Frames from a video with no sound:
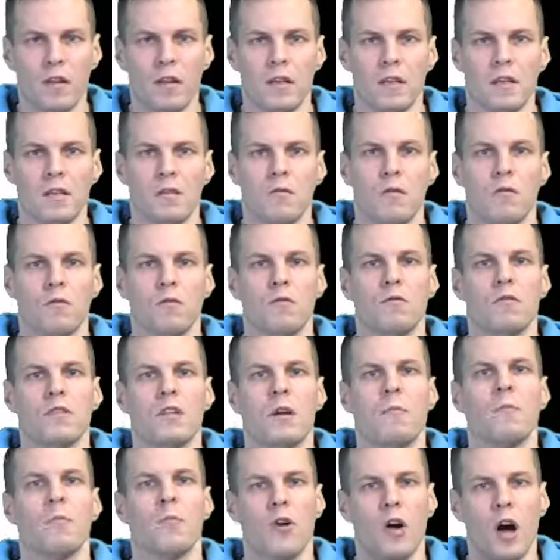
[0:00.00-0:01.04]
discourse or
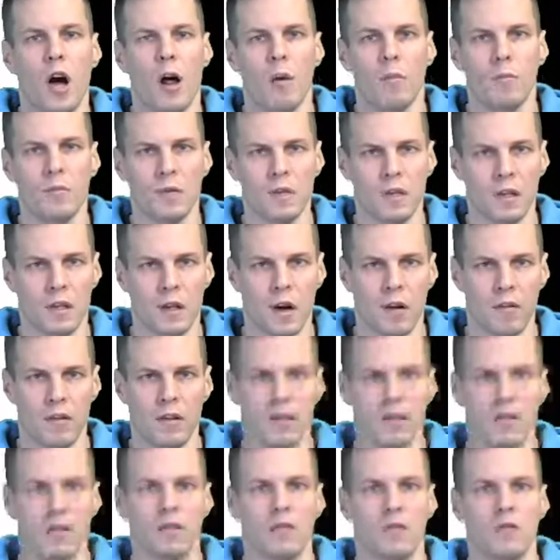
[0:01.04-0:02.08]
some problems the current
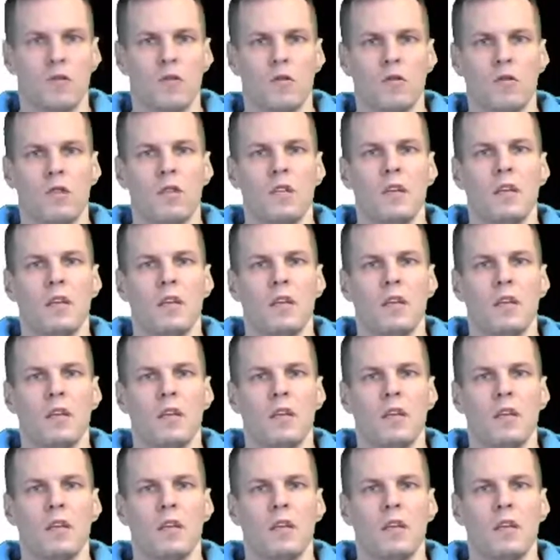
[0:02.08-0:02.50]
discourse,